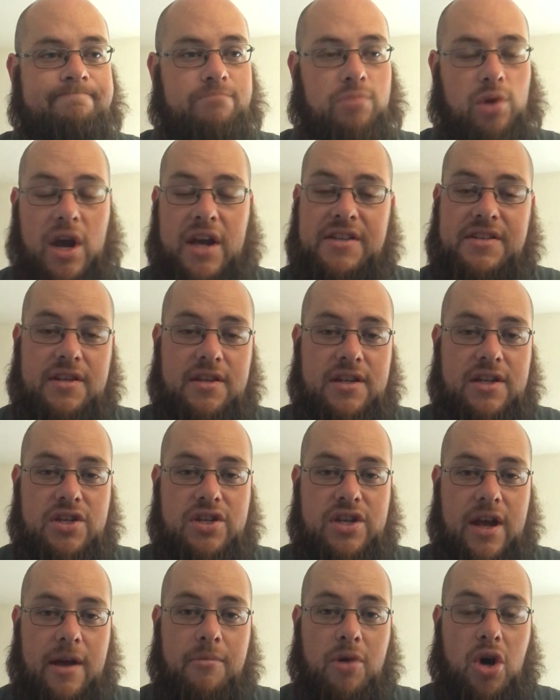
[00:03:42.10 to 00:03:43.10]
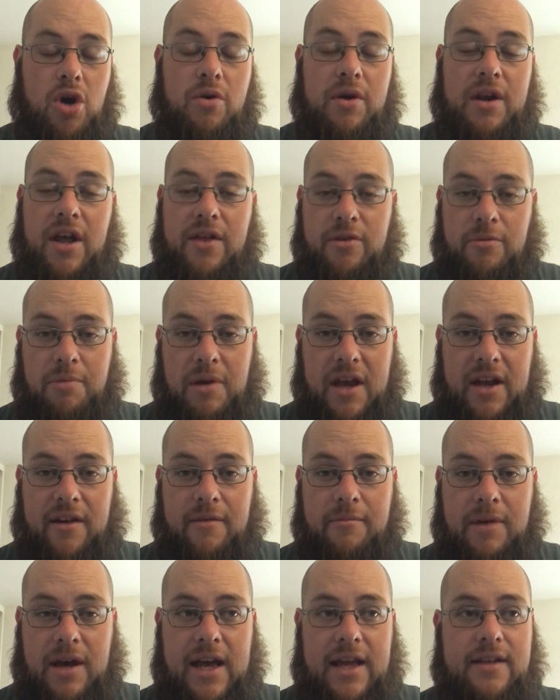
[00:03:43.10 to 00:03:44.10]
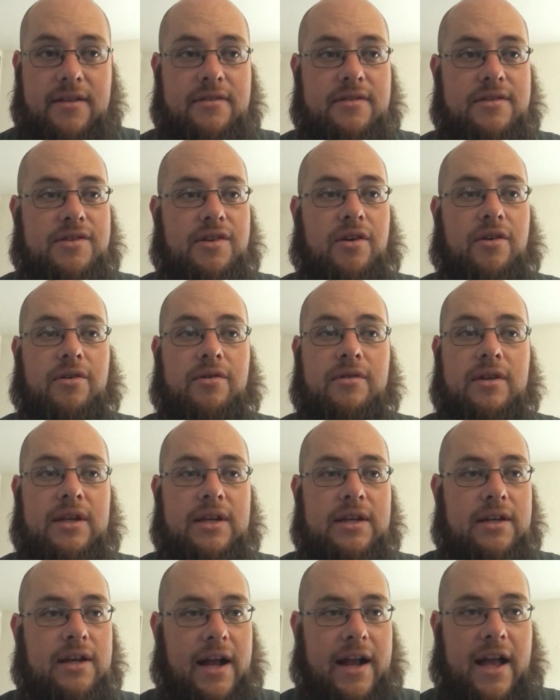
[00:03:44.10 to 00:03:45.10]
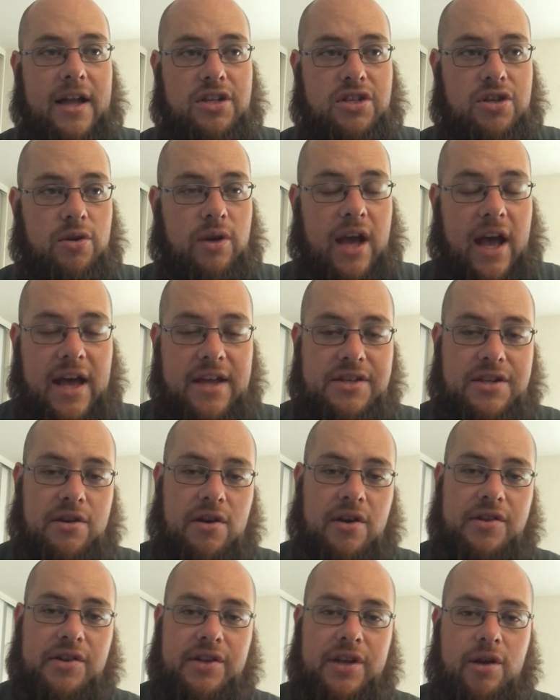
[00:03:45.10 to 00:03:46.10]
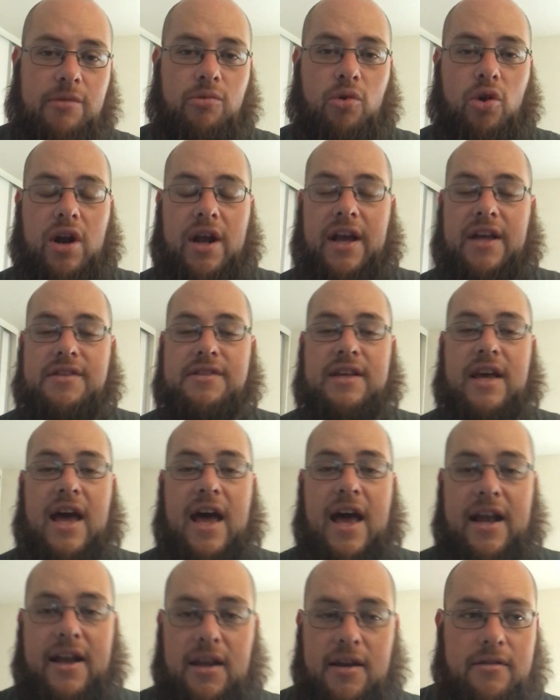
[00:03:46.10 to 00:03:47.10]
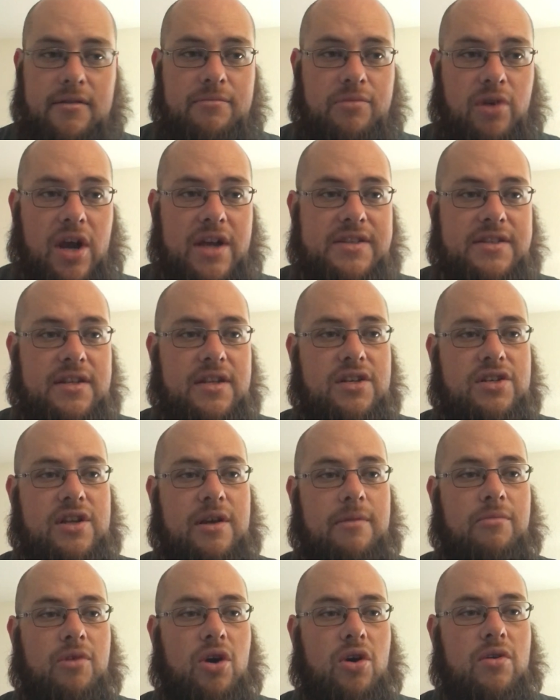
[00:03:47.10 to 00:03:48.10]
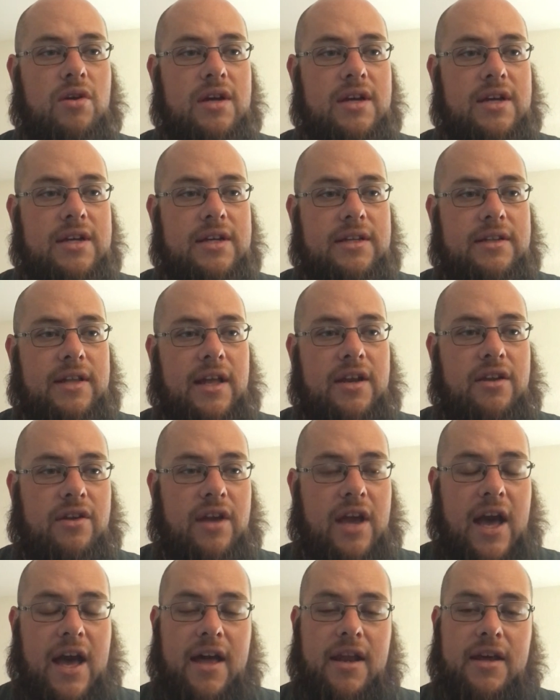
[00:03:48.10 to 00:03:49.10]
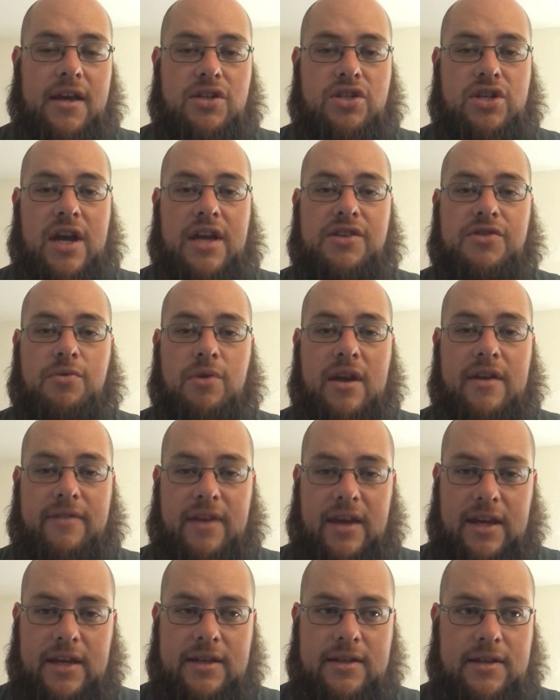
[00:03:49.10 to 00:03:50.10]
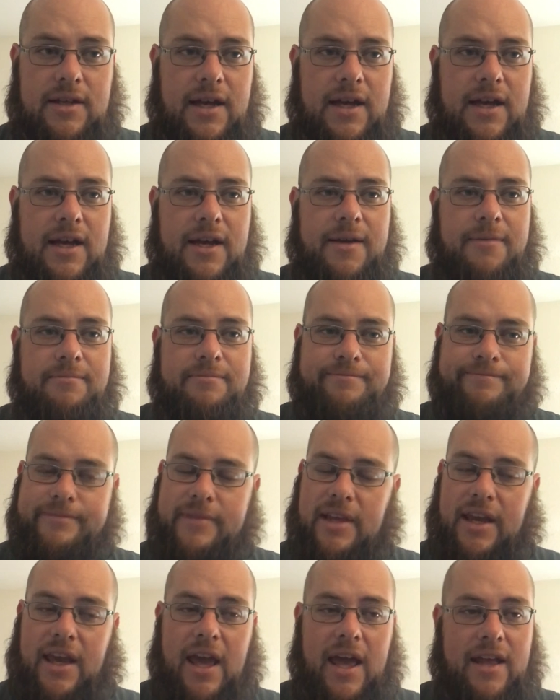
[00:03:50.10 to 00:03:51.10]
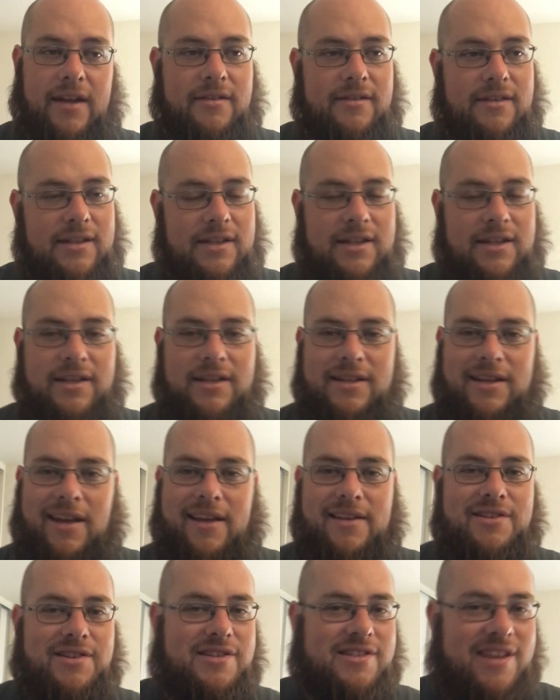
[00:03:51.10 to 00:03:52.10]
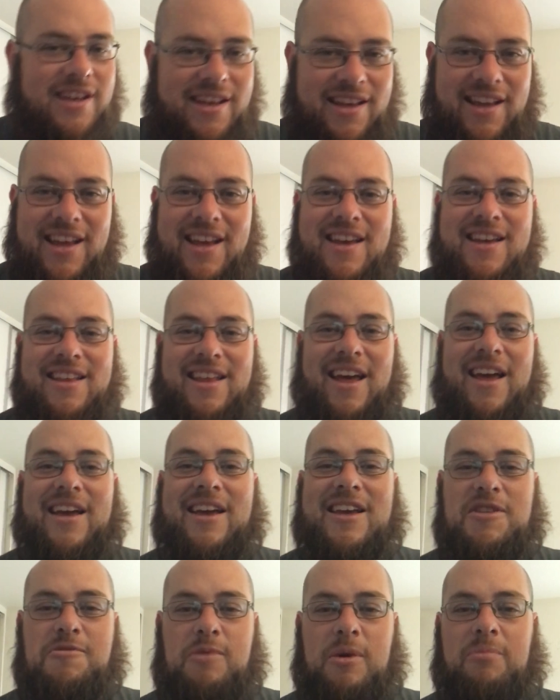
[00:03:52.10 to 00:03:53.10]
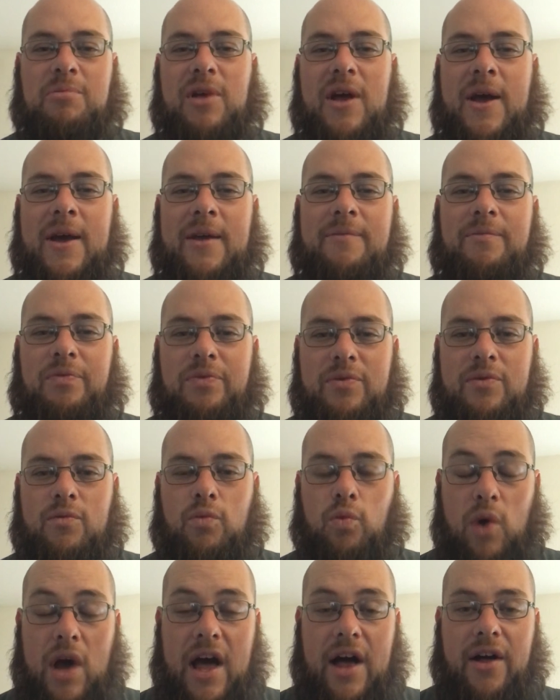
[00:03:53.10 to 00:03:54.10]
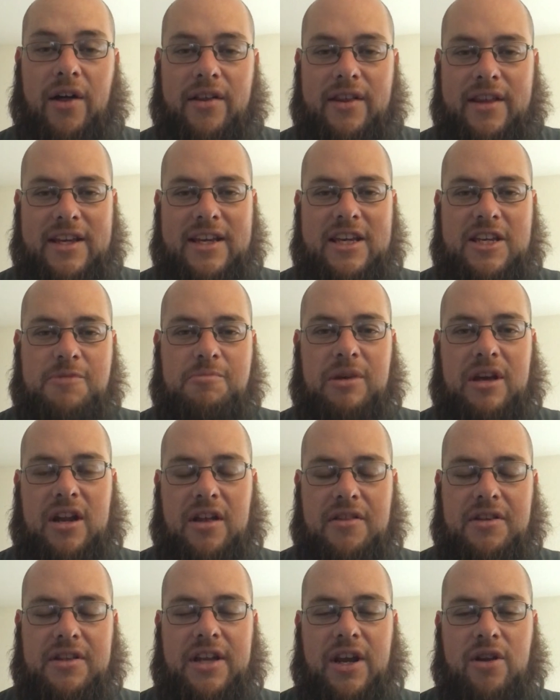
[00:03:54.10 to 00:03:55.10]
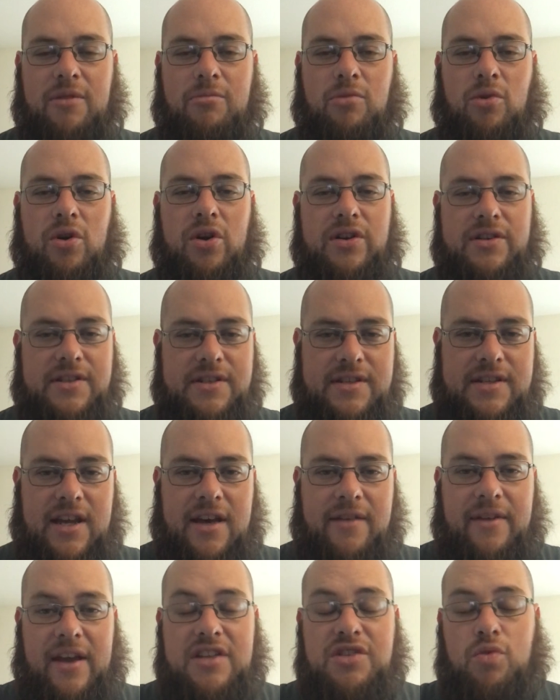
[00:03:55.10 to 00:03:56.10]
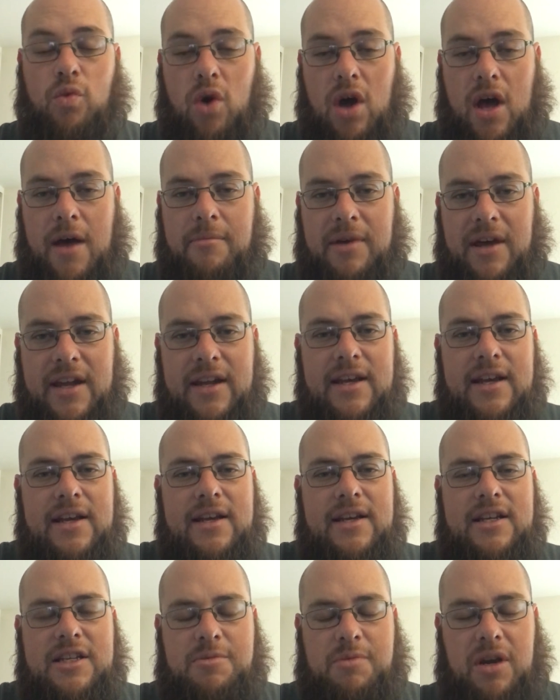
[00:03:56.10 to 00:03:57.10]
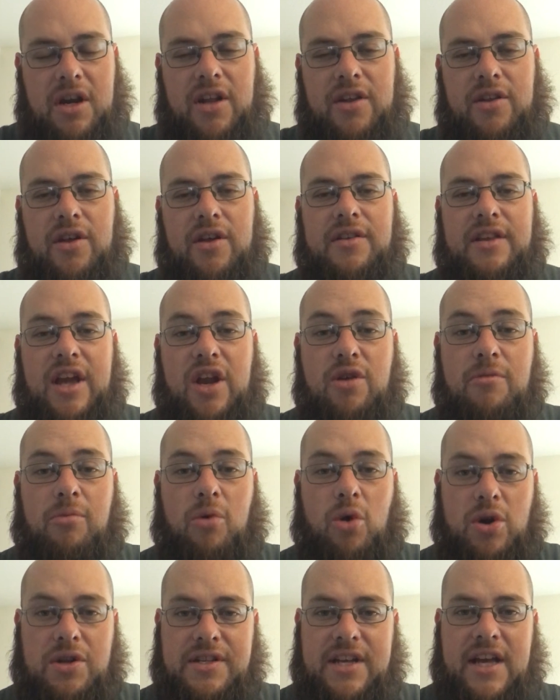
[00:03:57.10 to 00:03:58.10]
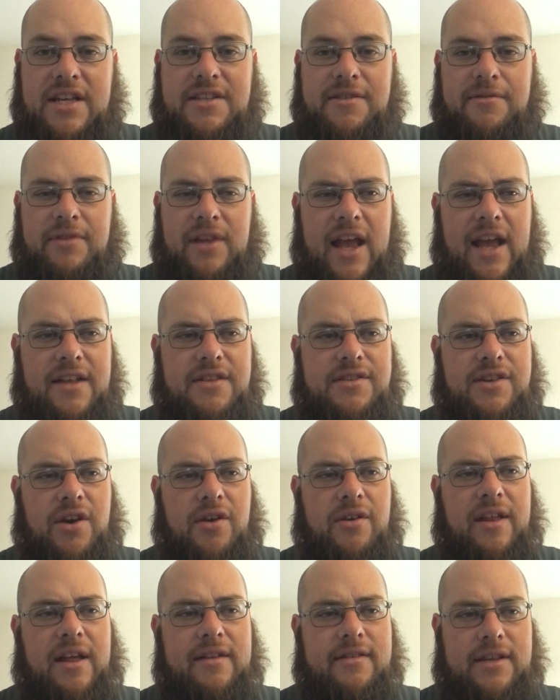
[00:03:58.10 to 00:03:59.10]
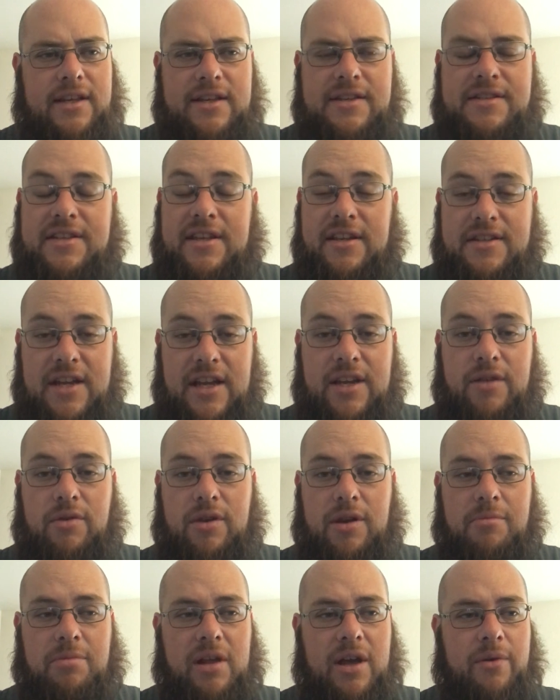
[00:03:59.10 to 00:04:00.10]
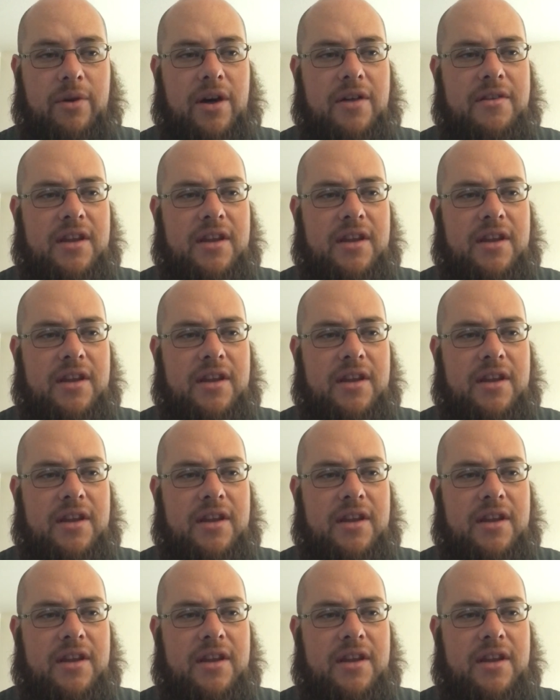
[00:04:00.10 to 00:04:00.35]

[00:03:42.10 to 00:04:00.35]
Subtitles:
Bryson DeChambeau, another pick of mine. So I got two guys here on the leaderboard. I got Zach and Bryson DeChambeau. Then you got Ches Reavie. Again, just that he's been playing well. Like, he's been on the leaderboards and stuff. He hasn't won, but he's been on the leaderboards as of late. So that he's continuing to play well.